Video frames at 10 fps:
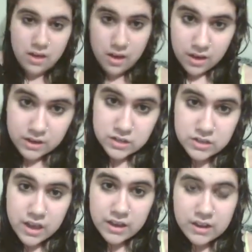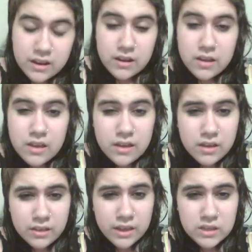decided, like,
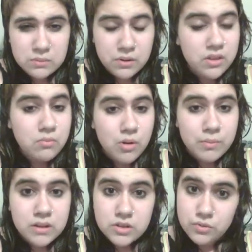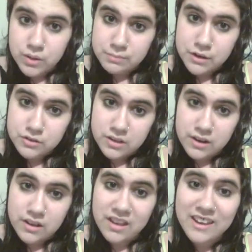spur of the moment, to re-pierce it
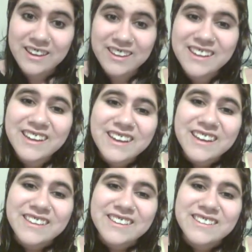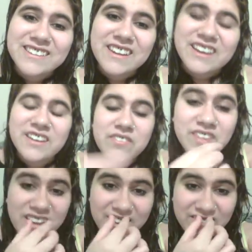again. And this time I'm
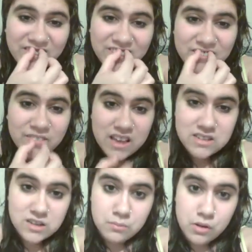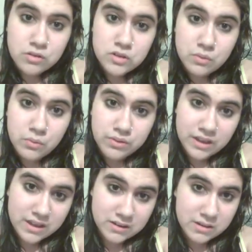using plastic balls so it will not indent
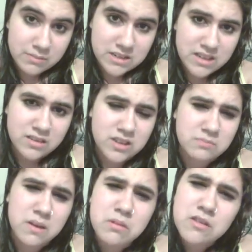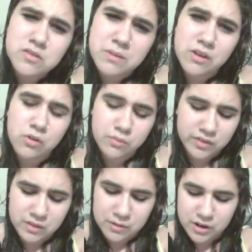my teeth, because maybe I was being overly
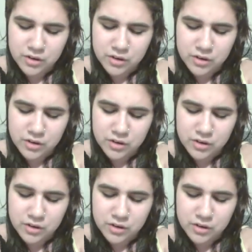paranoid,